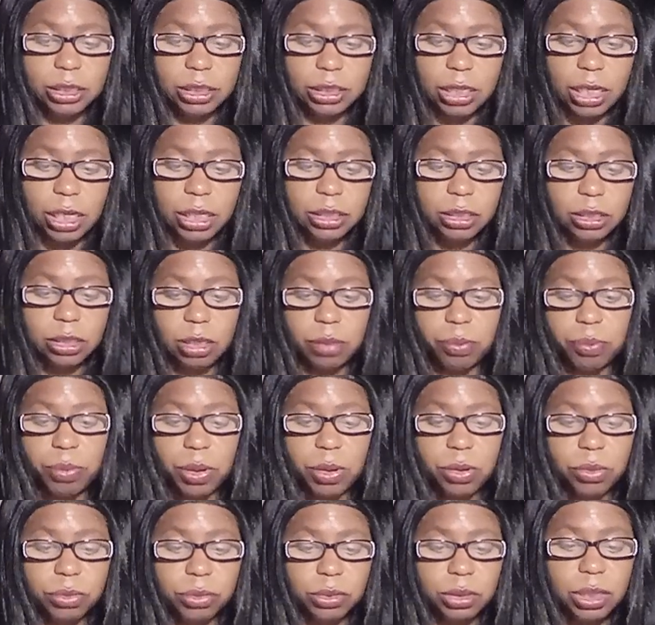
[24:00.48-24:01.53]
tasty
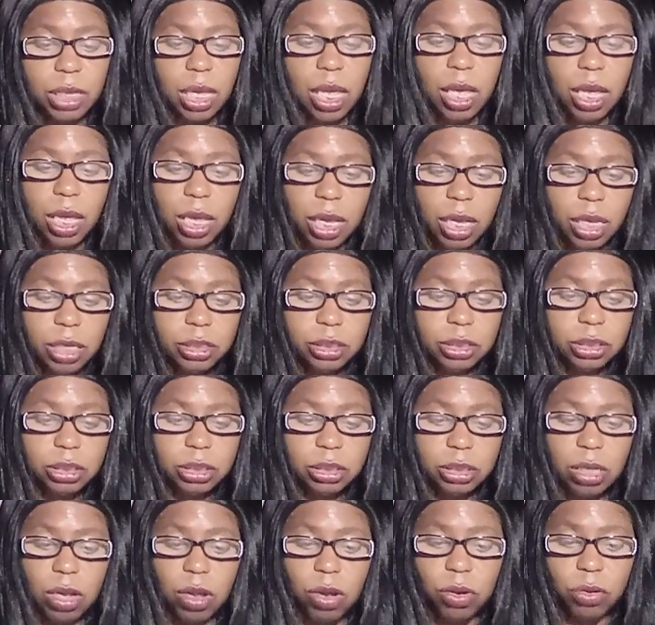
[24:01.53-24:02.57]
birds in a
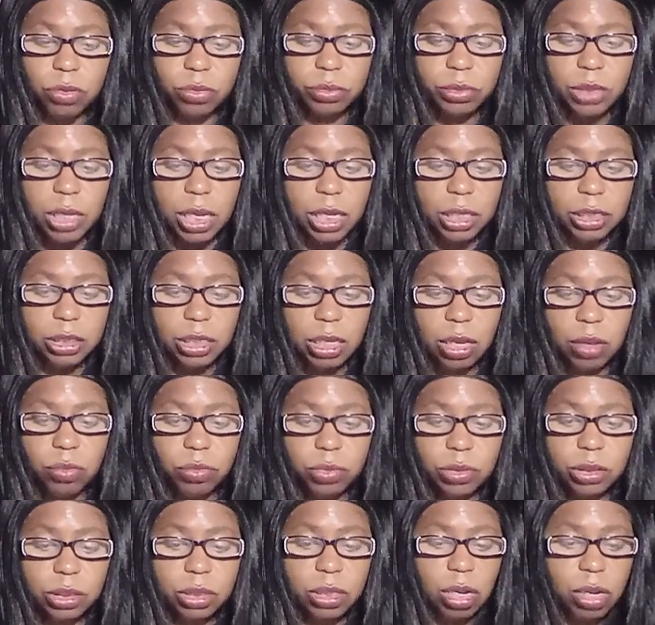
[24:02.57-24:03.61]
song that
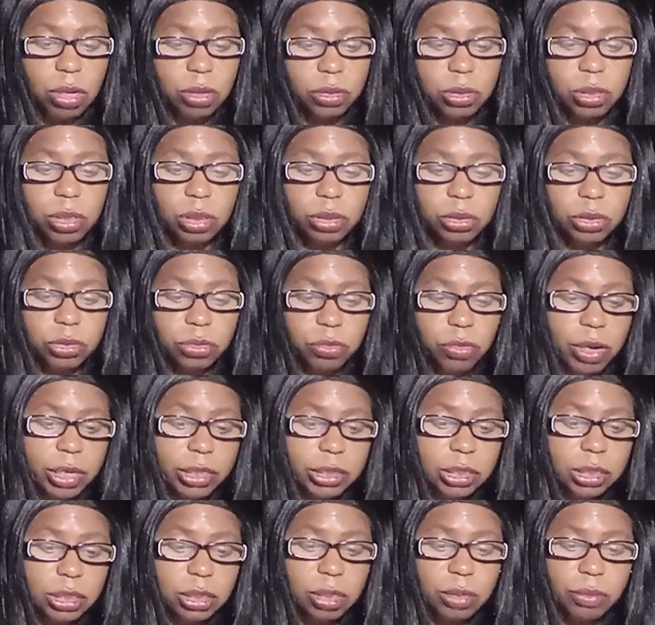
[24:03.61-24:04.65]
was
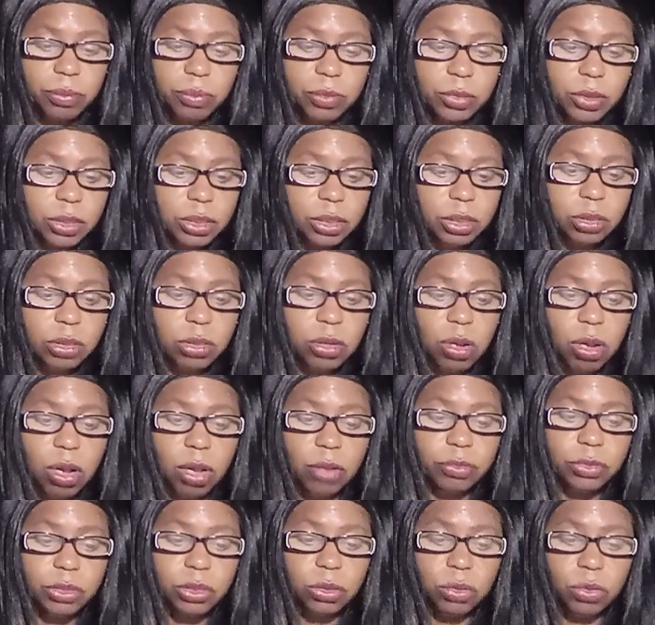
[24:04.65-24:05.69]
constructed, of
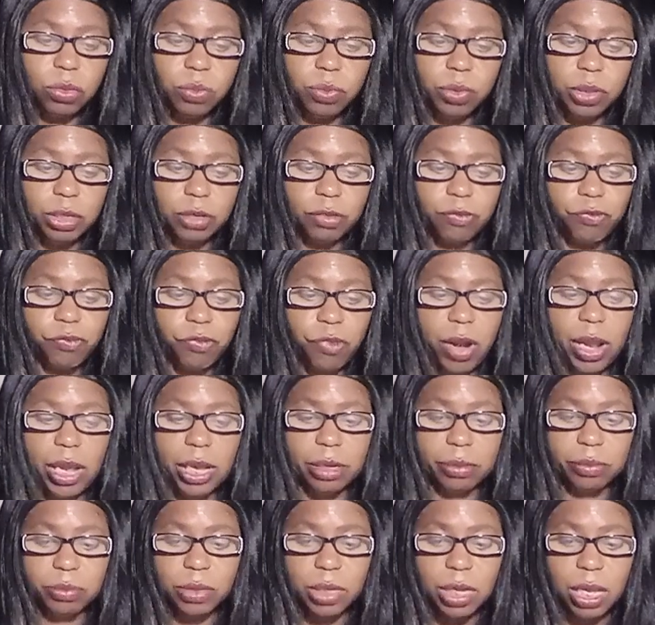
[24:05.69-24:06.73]
two wooden frames,
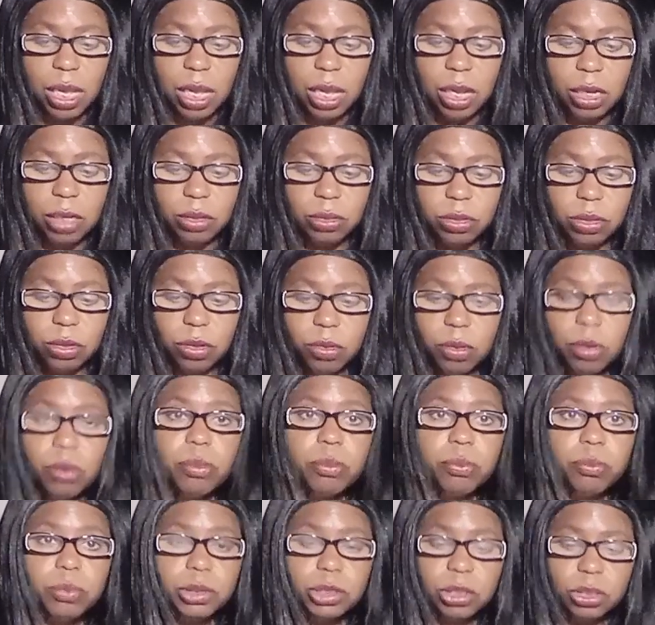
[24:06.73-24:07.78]

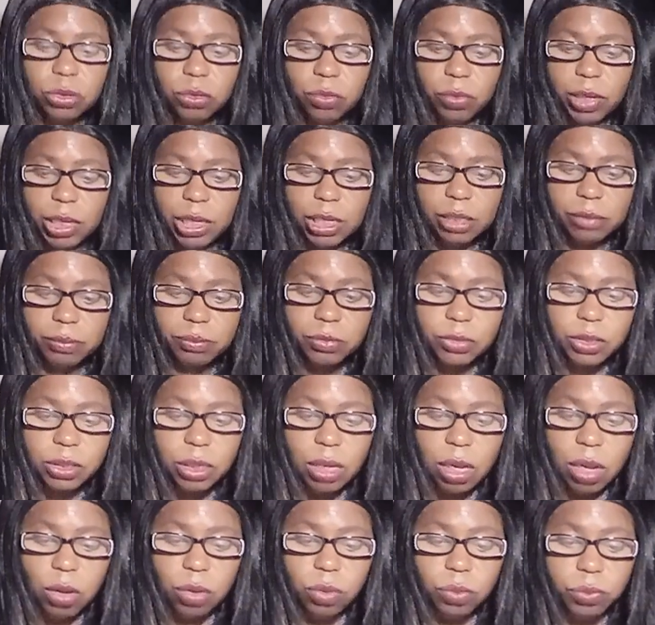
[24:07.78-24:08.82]
between
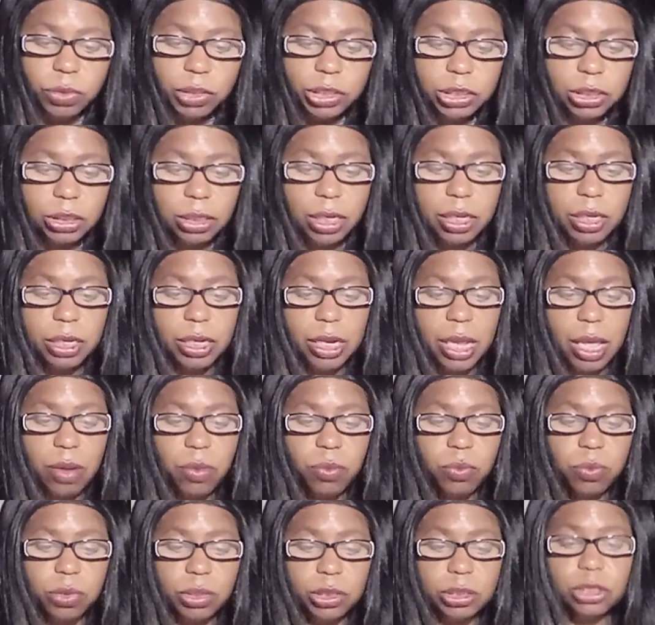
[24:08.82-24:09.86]
which a net
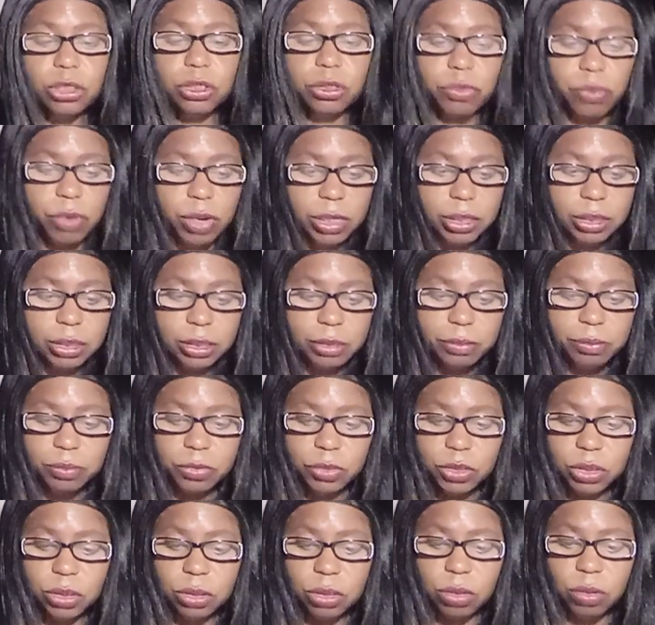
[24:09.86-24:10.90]
was stretched,
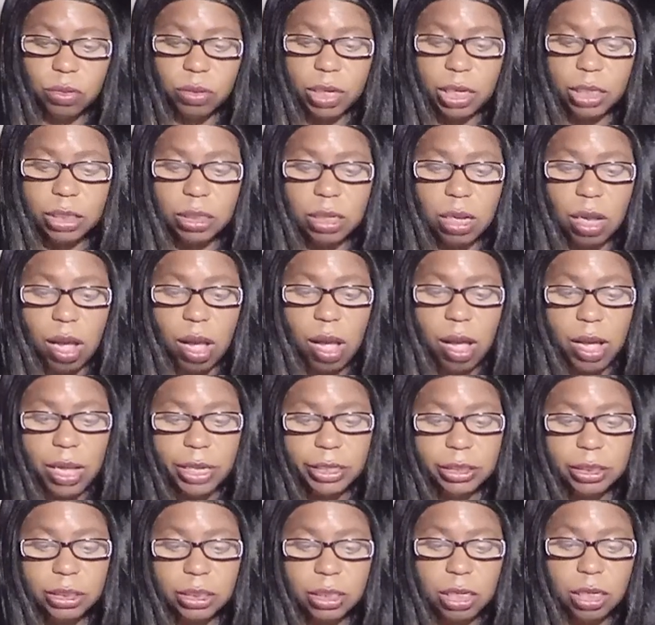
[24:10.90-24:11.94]
and the
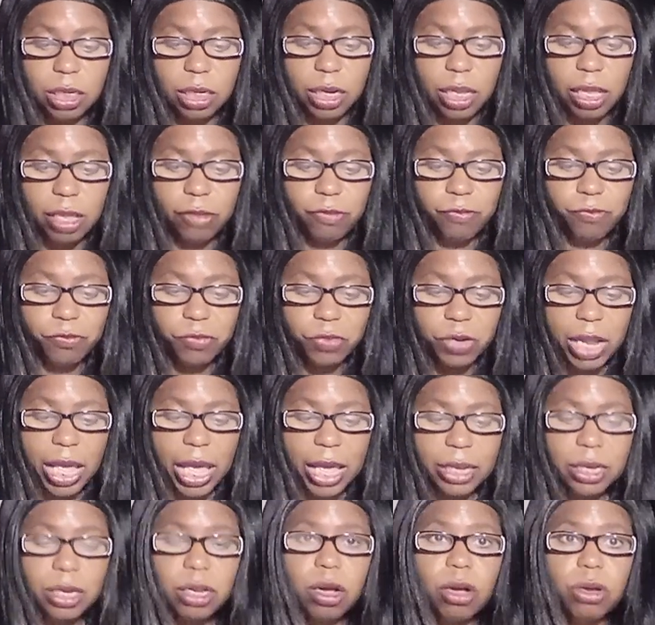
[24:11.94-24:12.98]
hunter lay flat
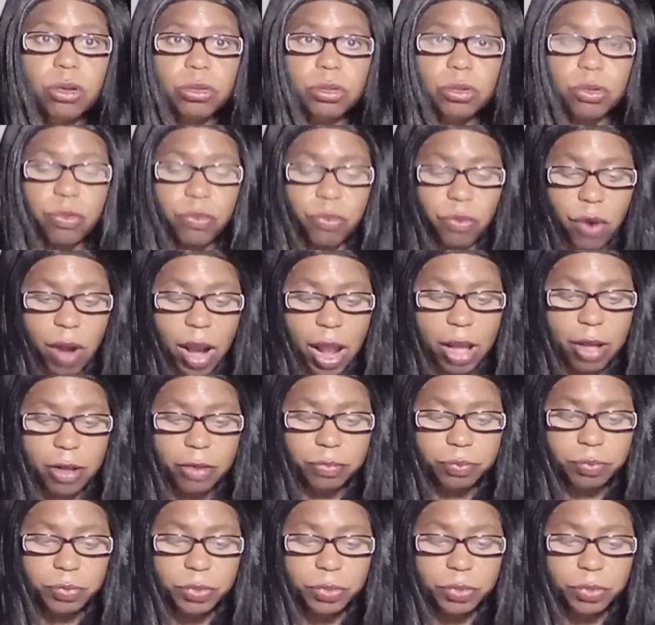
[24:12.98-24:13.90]
on the ground,